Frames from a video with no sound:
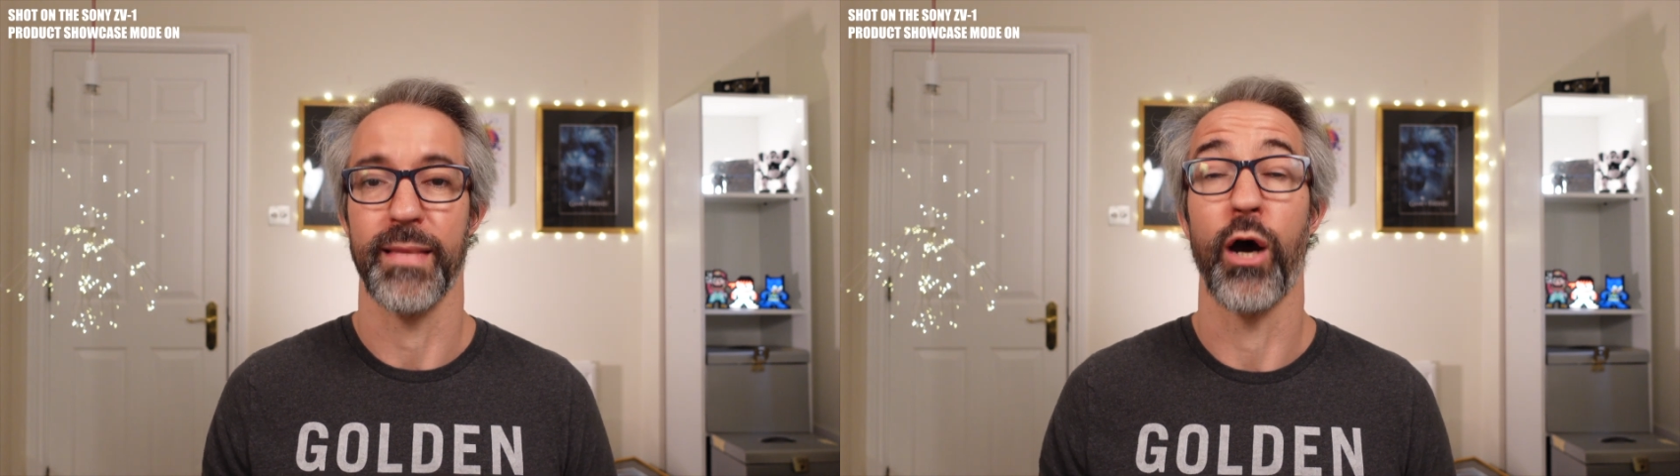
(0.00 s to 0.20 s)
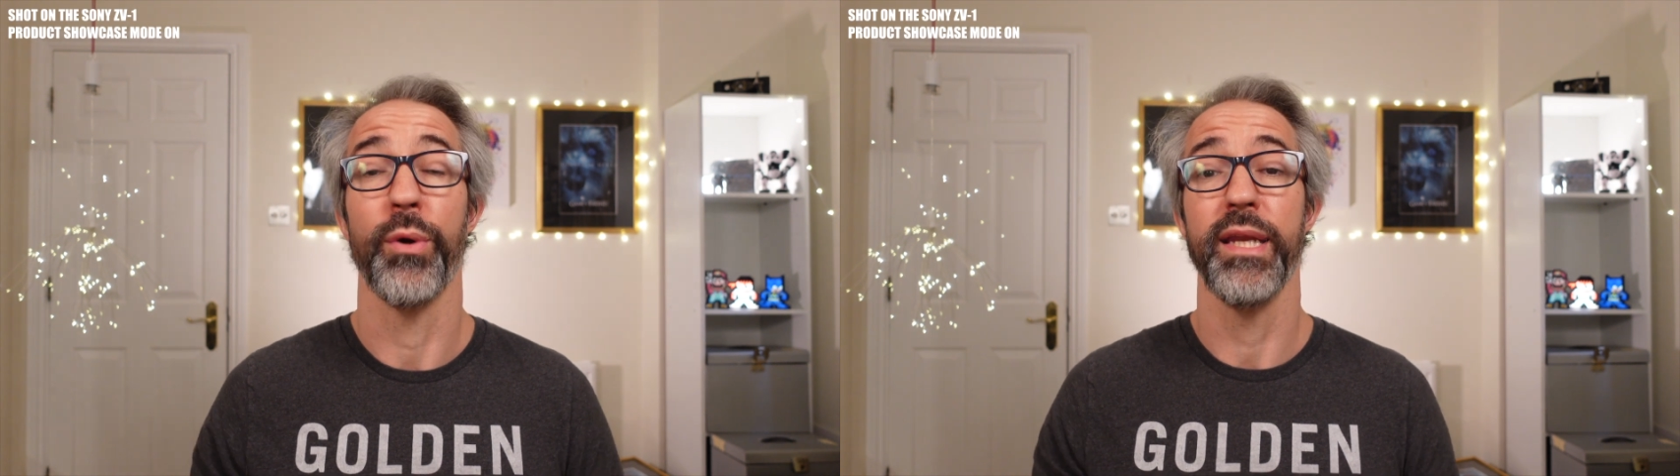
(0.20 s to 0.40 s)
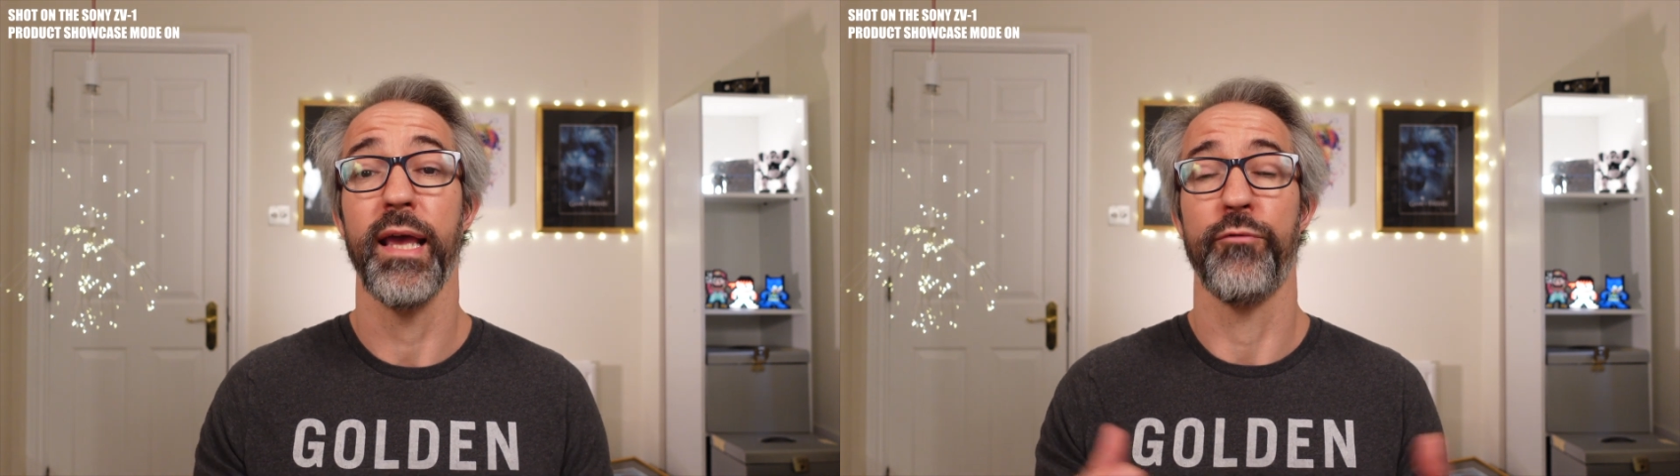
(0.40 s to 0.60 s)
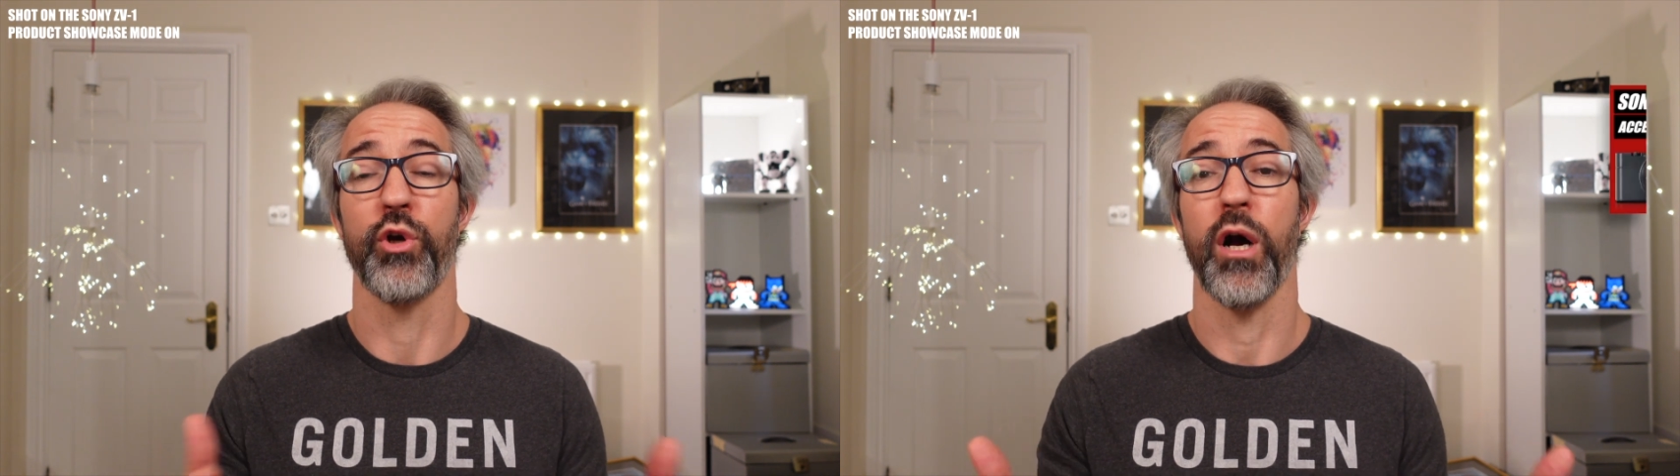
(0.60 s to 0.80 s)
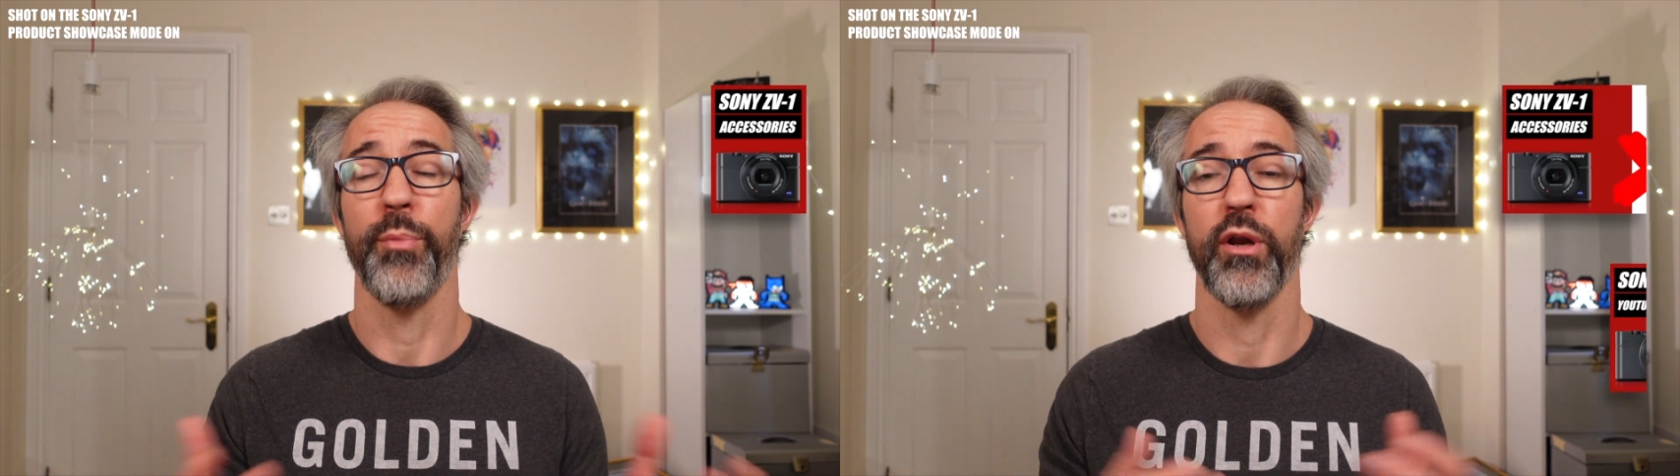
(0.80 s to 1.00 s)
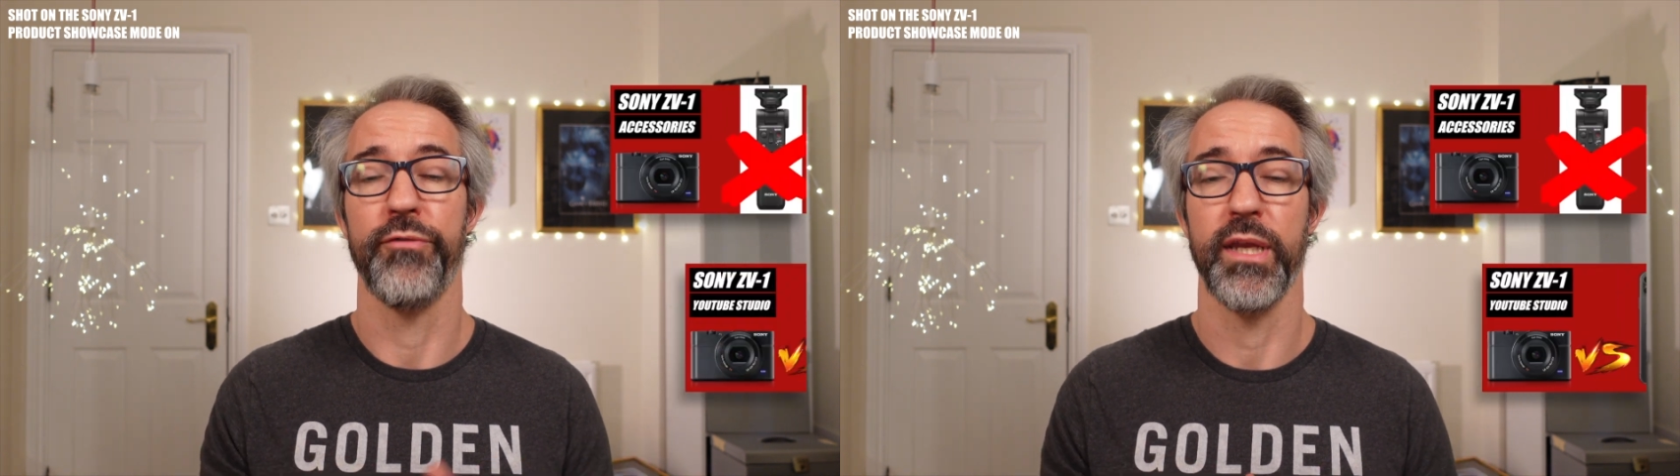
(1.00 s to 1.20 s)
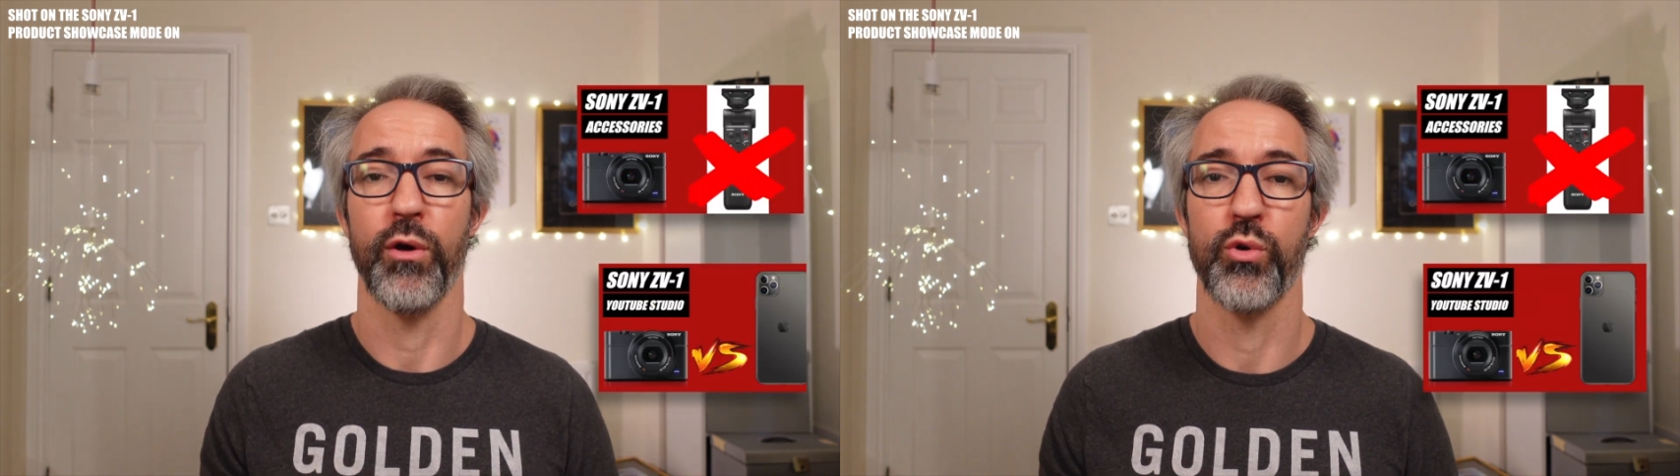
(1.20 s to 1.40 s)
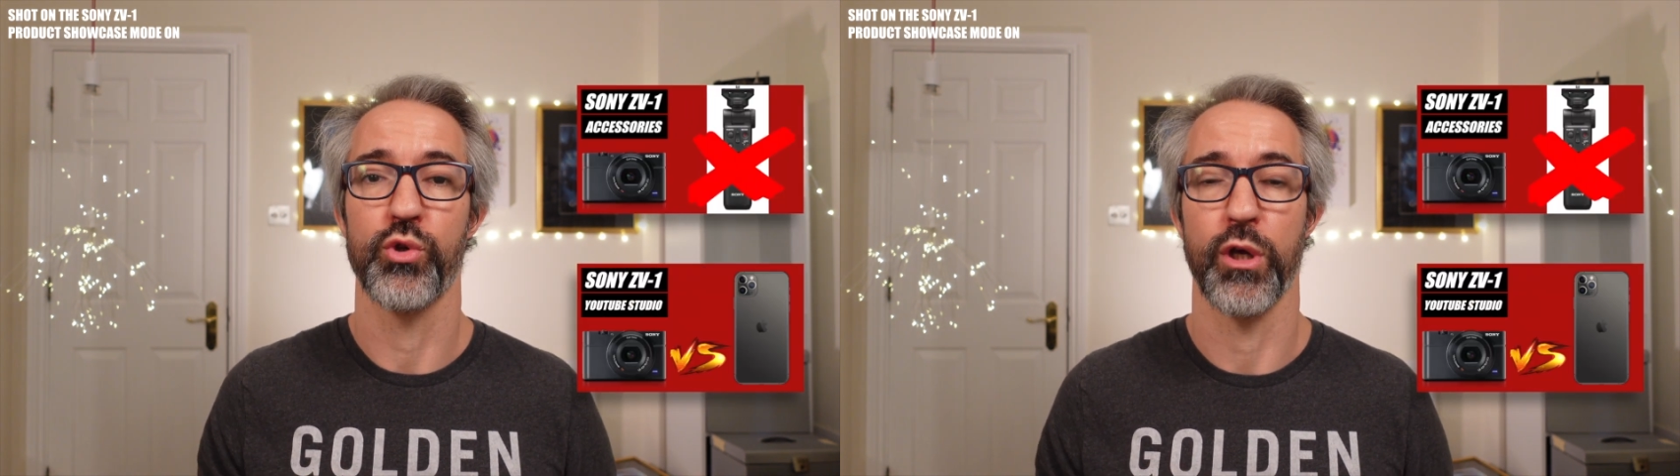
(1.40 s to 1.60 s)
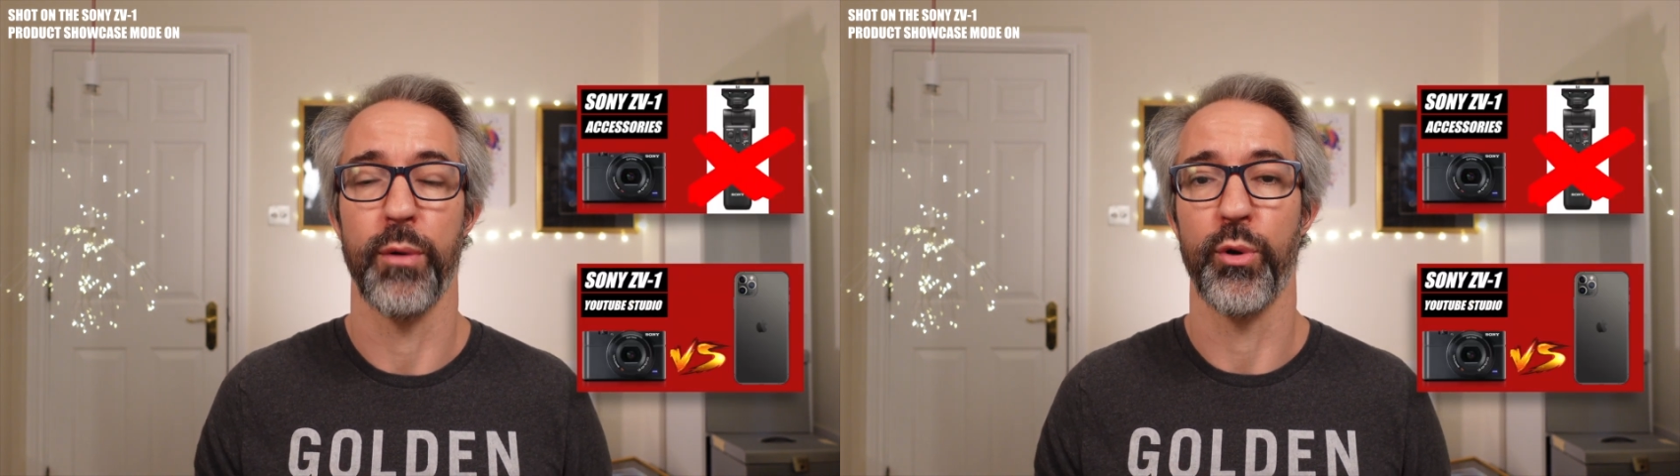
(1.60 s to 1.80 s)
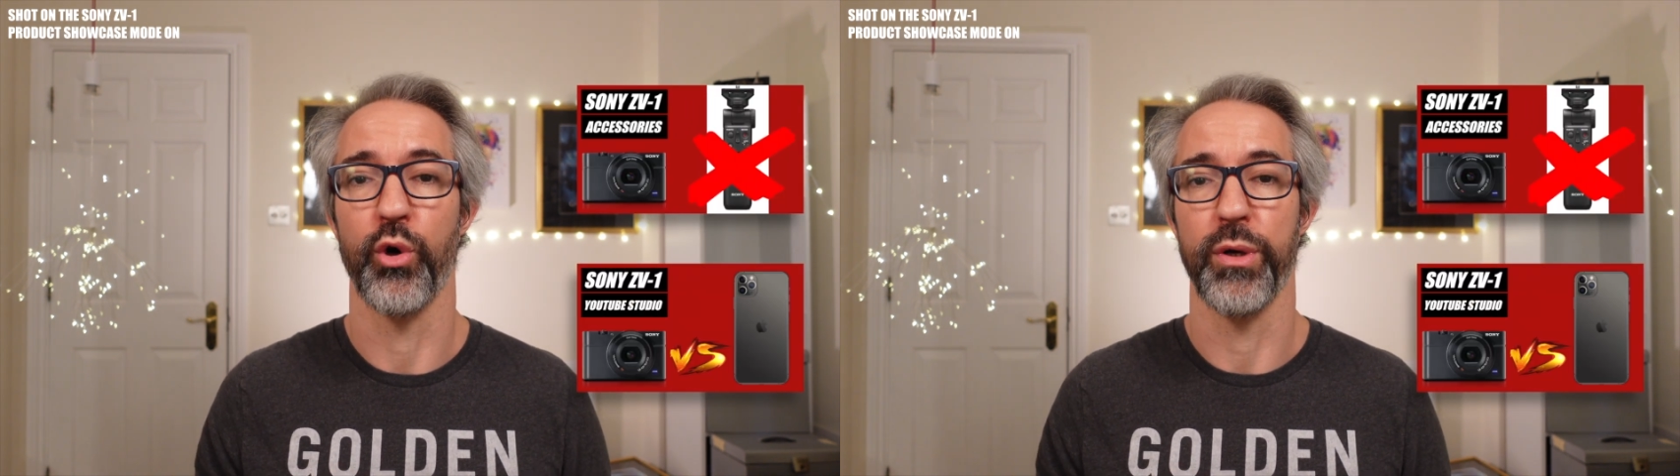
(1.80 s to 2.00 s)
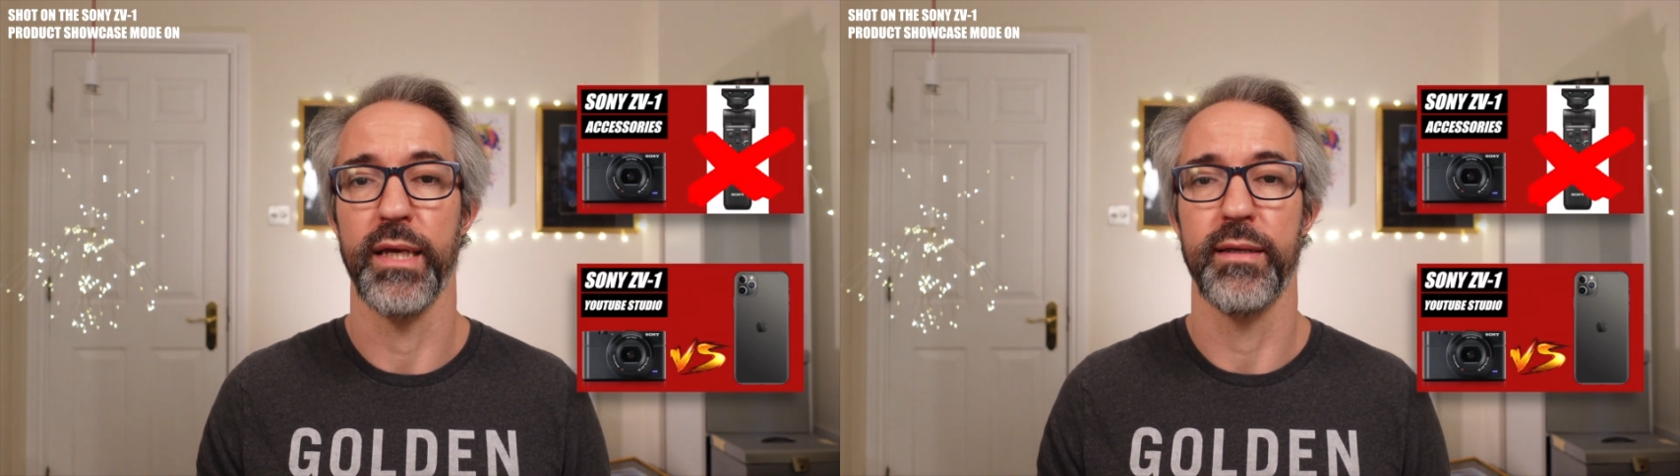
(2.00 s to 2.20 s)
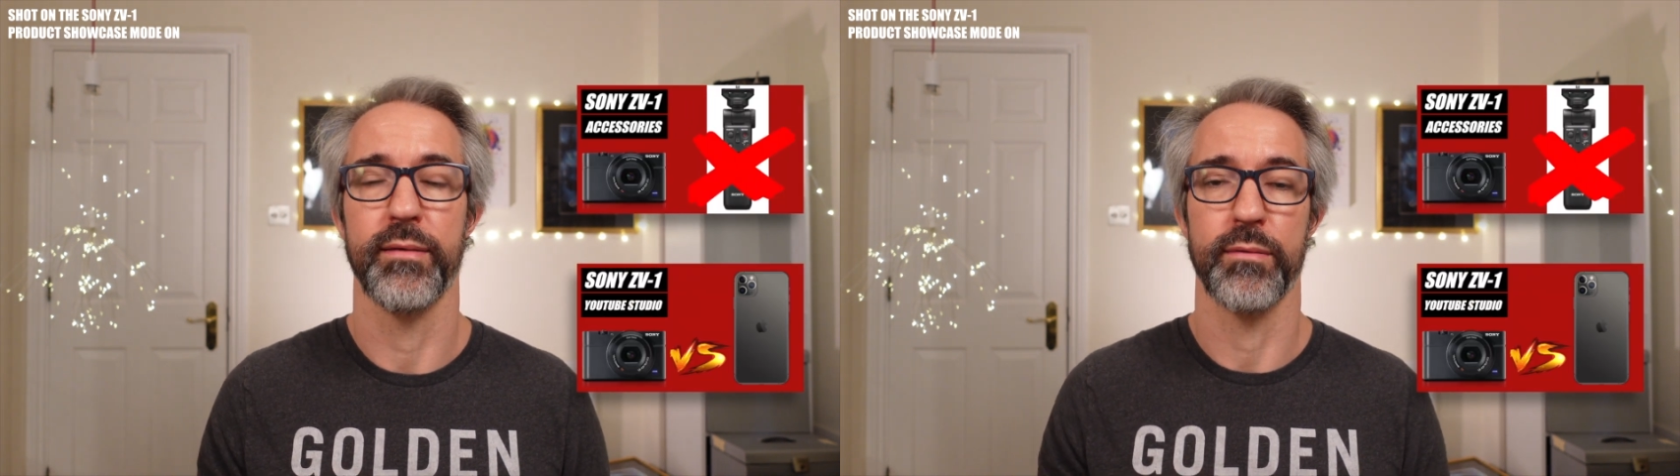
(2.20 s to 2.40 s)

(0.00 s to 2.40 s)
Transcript: I already have a couple of videos uploaded